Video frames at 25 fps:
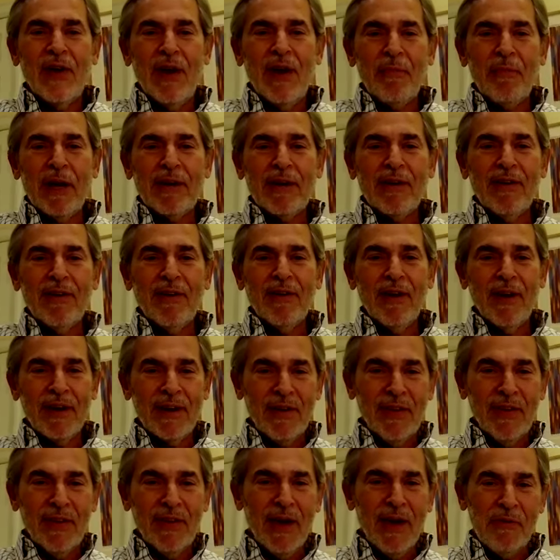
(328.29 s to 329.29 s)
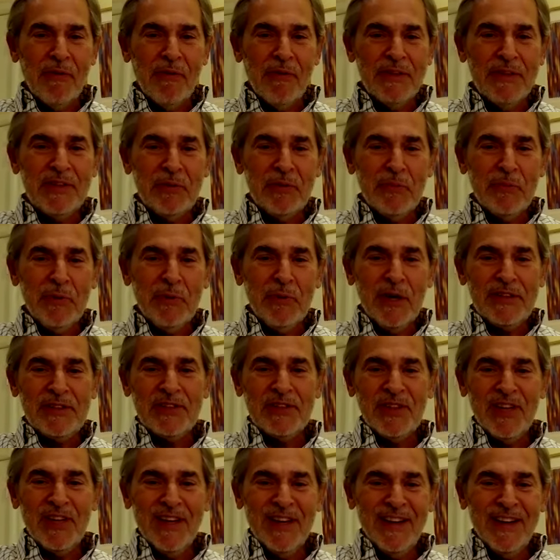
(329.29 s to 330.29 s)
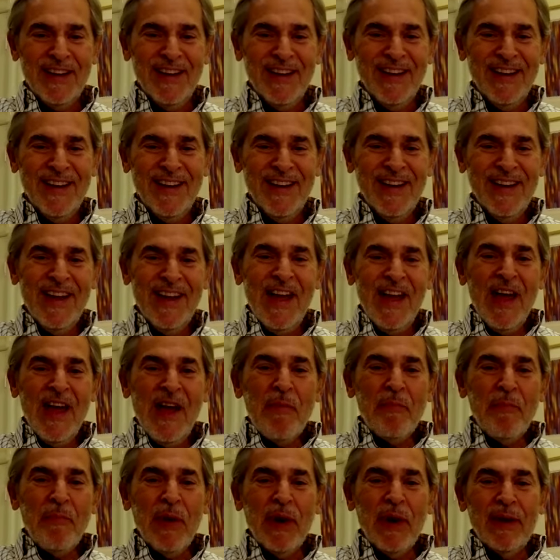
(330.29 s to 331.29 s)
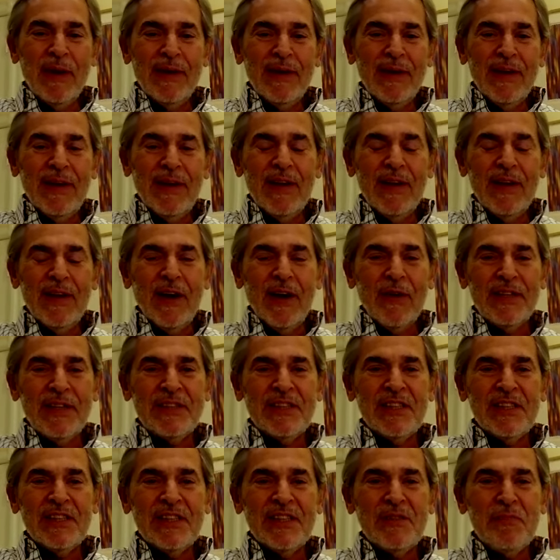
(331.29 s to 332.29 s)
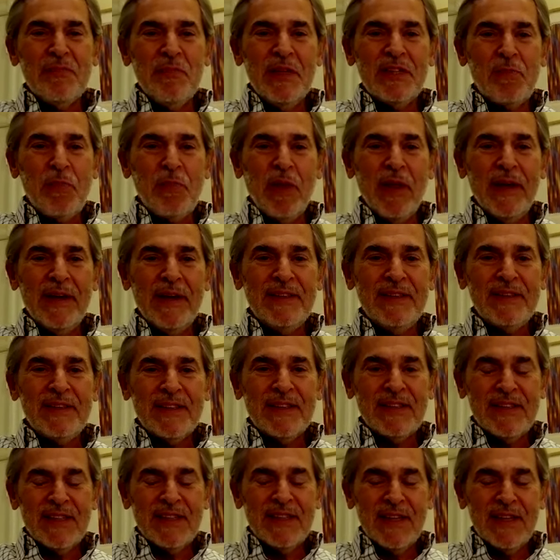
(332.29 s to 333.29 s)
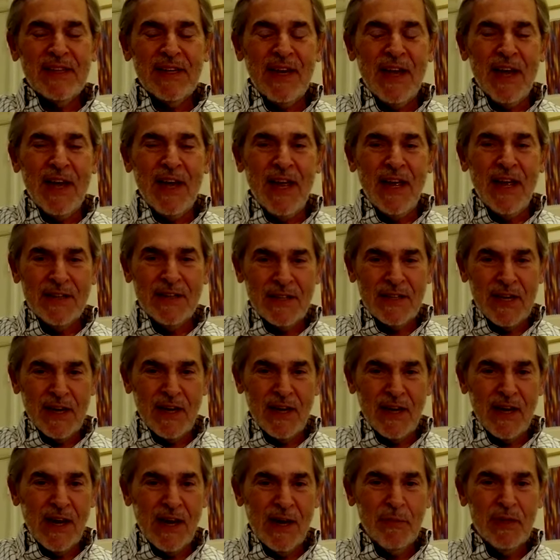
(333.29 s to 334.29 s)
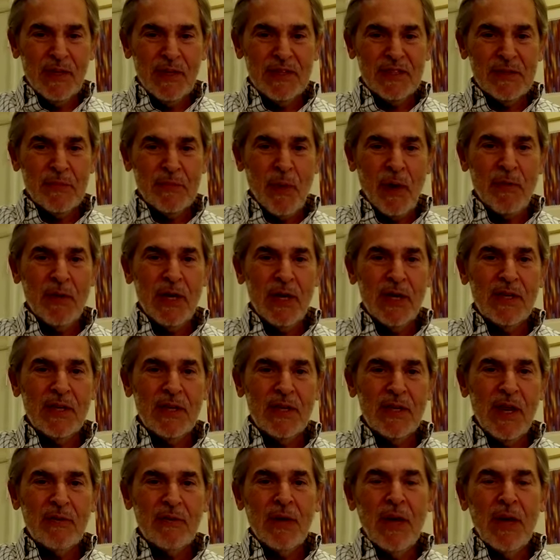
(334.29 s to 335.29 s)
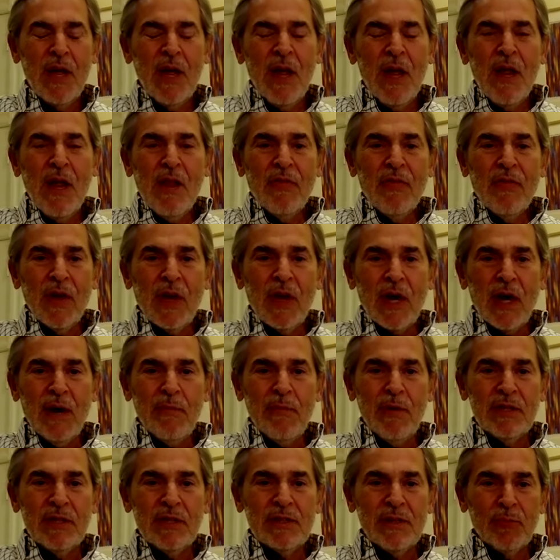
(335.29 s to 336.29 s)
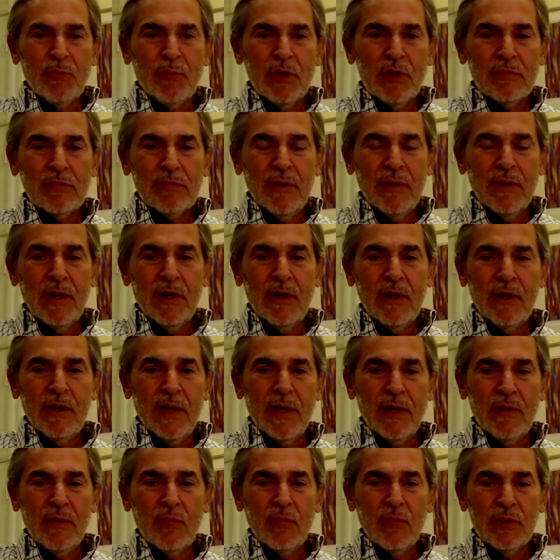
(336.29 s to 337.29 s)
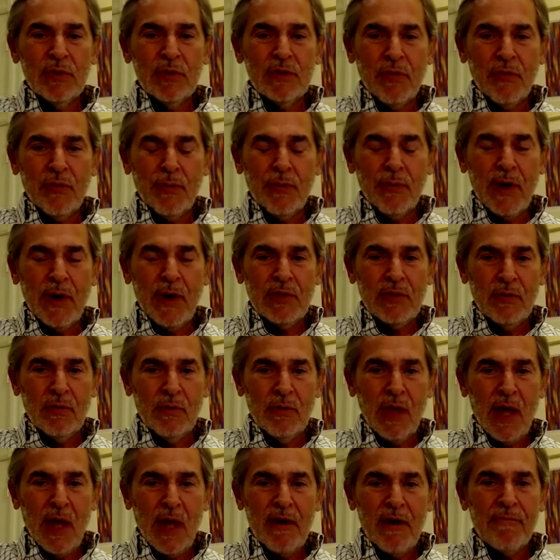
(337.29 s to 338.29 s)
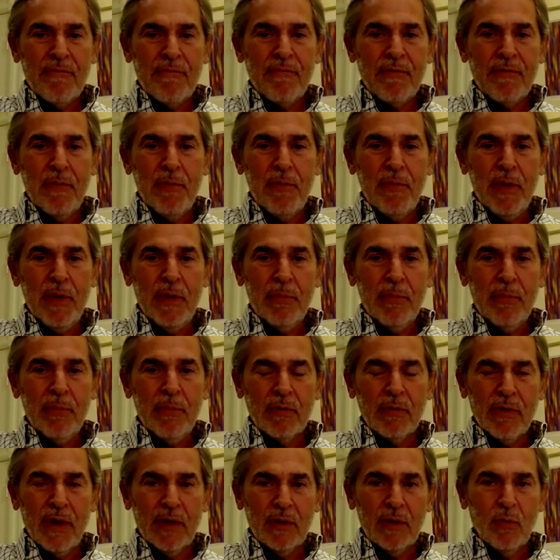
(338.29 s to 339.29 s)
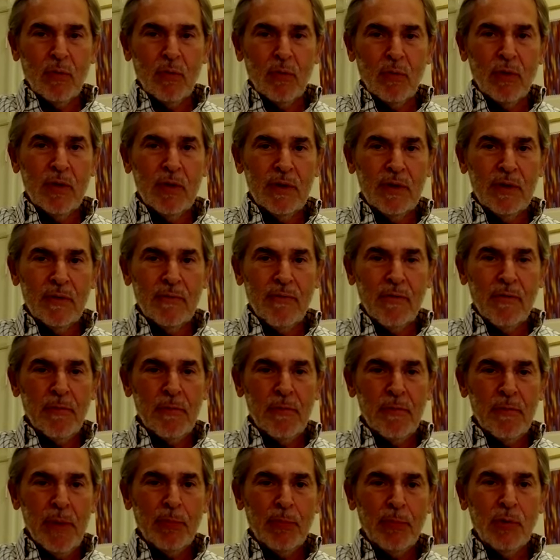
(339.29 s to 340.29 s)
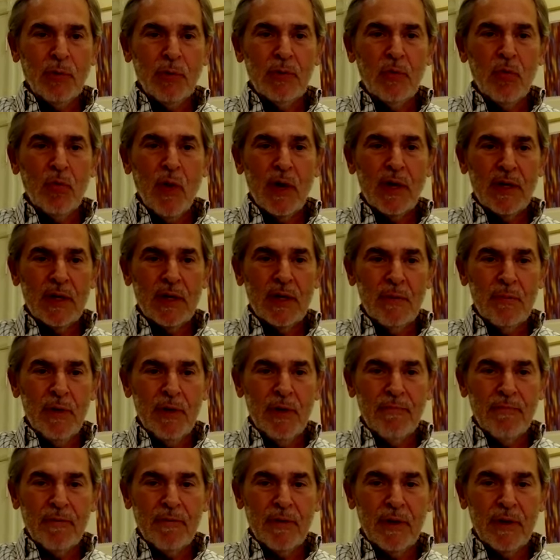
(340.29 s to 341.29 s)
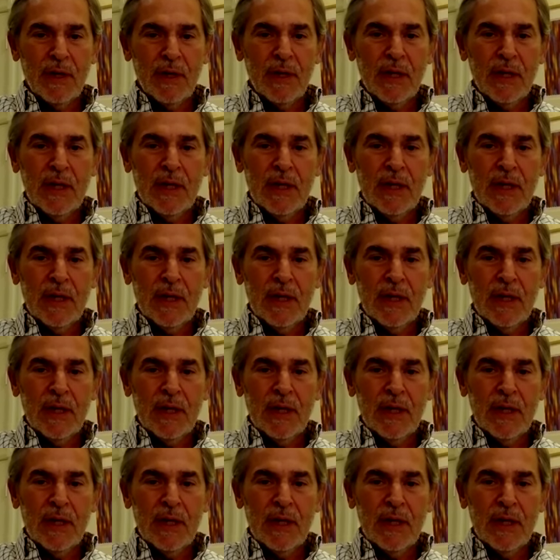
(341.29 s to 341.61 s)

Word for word: I'm not going to argue that one too much. But, you know, it's this misplaced anti-communism. I mean, the communism was real. It was a threat to a lot of free people around the world and for people who wanted to be free.